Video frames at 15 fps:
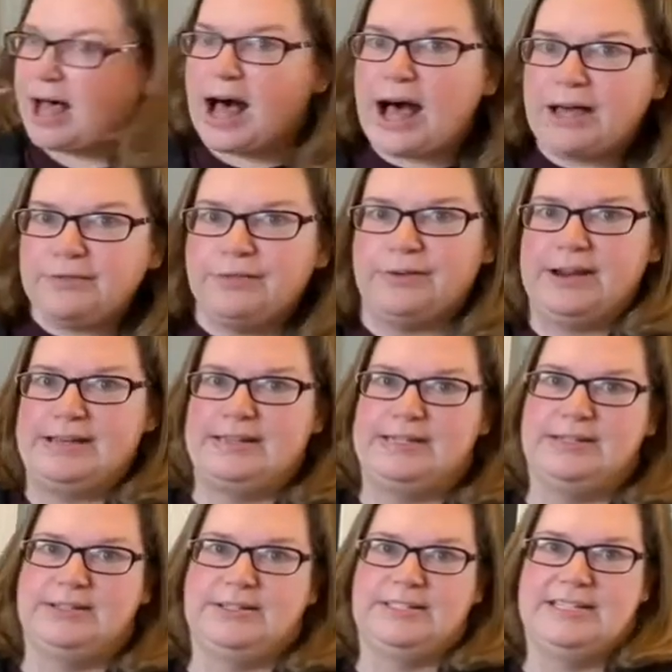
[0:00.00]
a friend
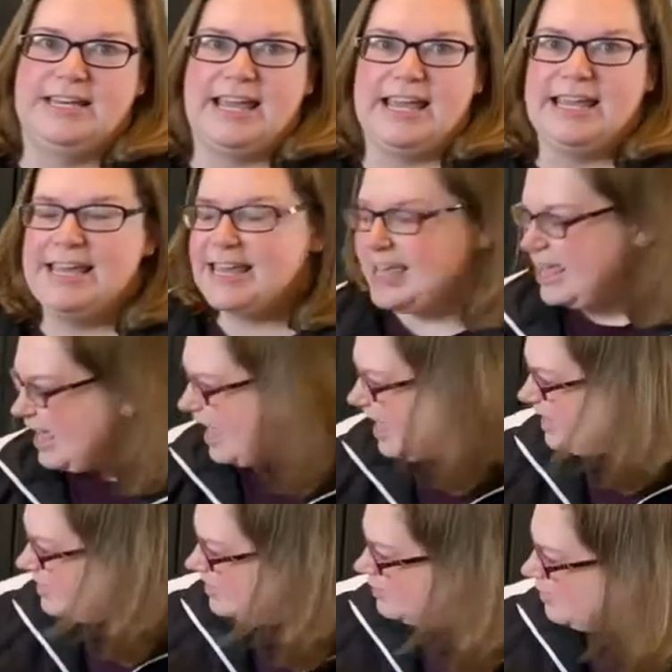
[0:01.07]
here today,
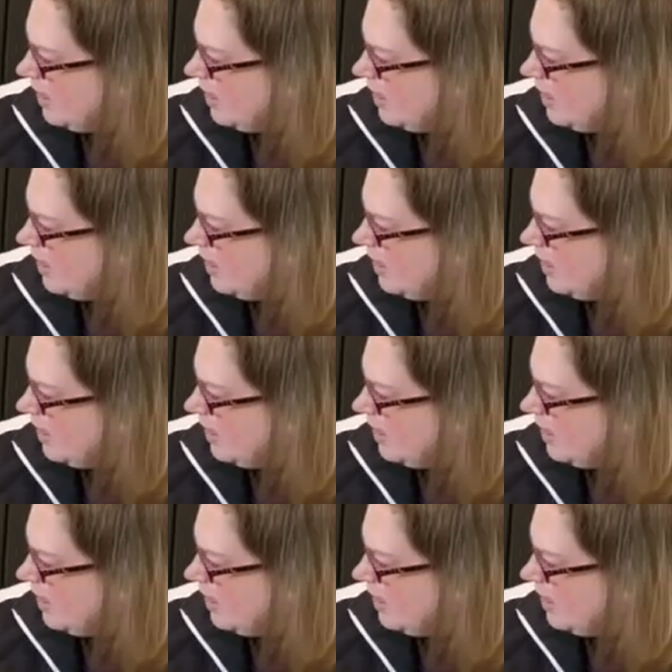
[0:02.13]
and it's my